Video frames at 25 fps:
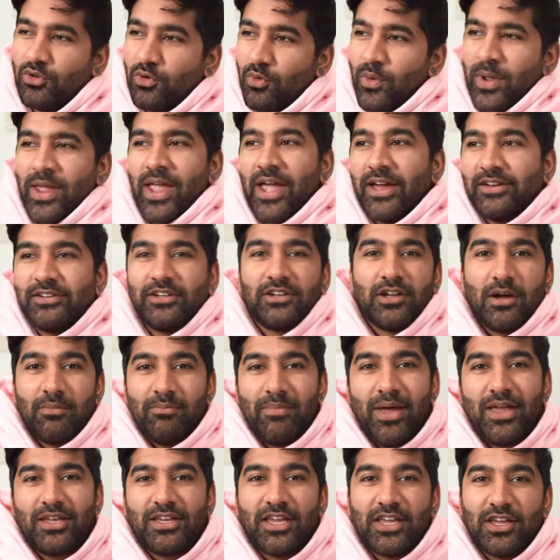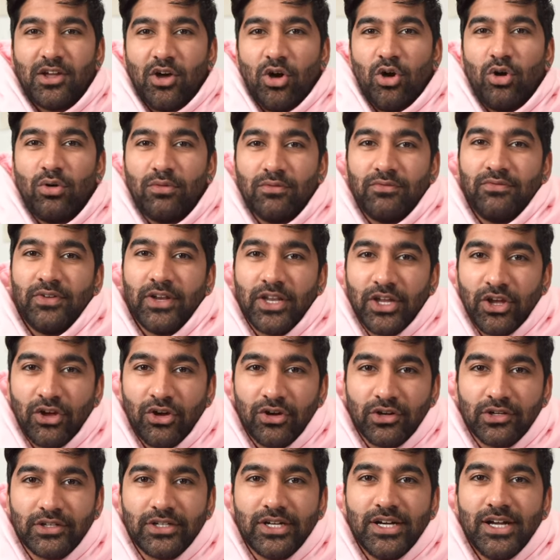we ended up making a whole
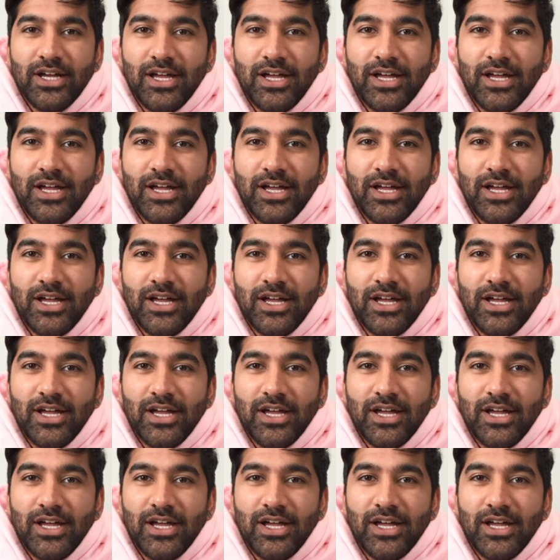video,